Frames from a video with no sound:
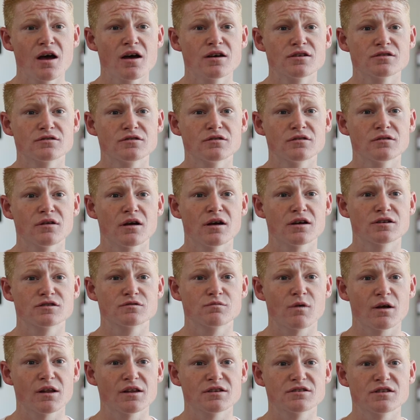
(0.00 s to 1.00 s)
as
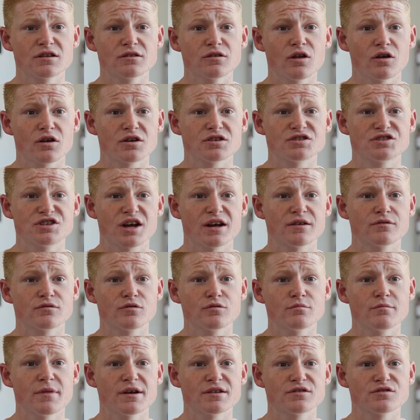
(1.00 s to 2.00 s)
well as a lot of
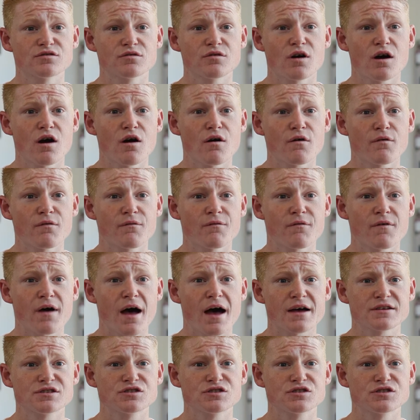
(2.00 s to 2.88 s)
general mental health